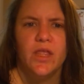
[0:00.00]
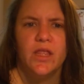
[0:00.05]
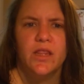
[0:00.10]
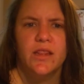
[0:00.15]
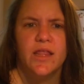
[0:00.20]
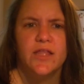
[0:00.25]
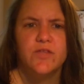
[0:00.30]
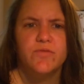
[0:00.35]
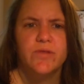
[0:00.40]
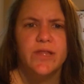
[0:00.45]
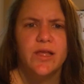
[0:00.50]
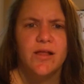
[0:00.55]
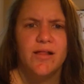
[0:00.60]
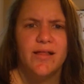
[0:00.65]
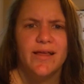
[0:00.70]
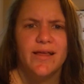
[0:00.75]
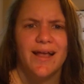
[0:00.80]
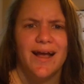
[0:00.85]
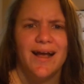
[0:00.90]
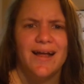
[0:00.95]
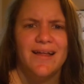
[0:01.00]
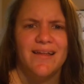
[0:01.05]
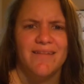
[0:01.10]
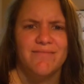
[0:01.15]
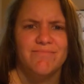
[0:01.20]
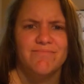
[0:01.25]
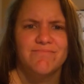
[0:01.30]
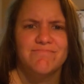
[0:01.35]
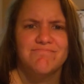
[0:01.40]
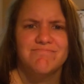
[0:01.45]
that's really all I got
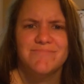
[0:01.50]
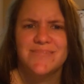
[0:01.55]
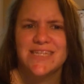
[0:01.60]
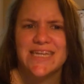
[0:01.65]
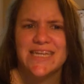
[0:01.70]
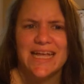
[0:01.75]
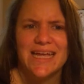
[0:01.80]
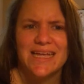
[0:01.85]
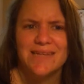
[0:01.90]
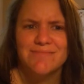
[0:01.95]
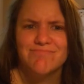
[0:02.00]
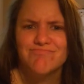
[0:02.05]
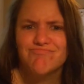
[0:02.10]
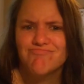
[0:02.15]
today.